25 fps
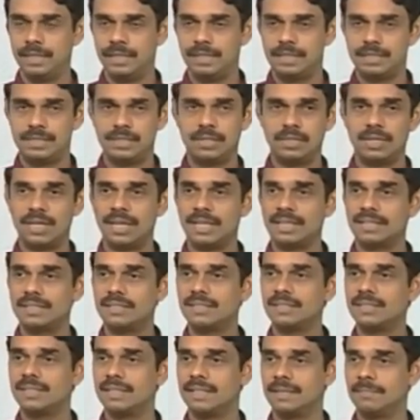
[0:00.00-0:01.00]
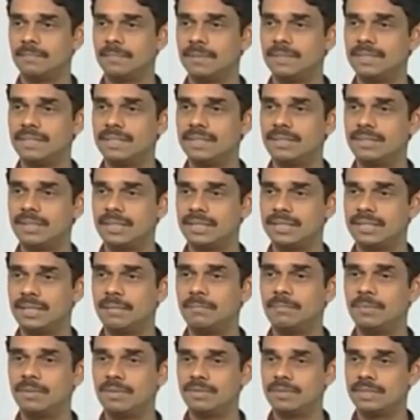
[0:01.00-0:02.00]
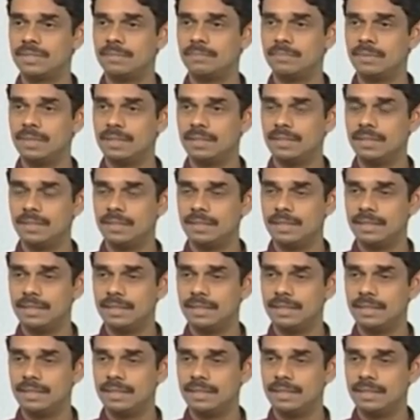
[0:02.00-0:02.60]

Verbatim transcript: it is not like this is a representative example or something,